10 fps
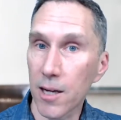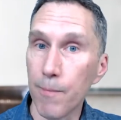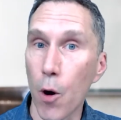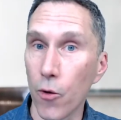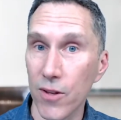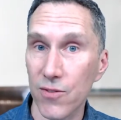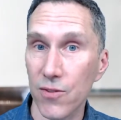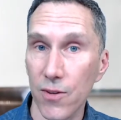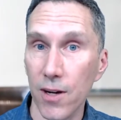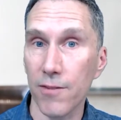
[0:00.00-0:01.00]

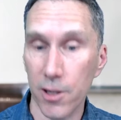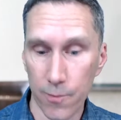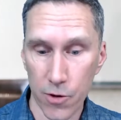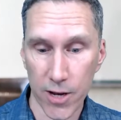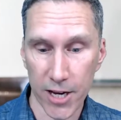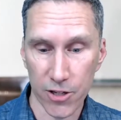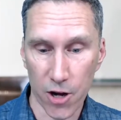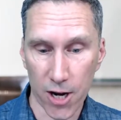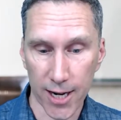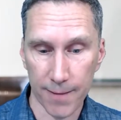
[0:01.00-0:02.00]
components of a communication
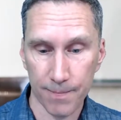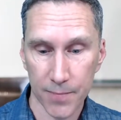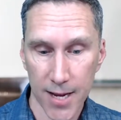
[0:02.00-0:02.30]
audit.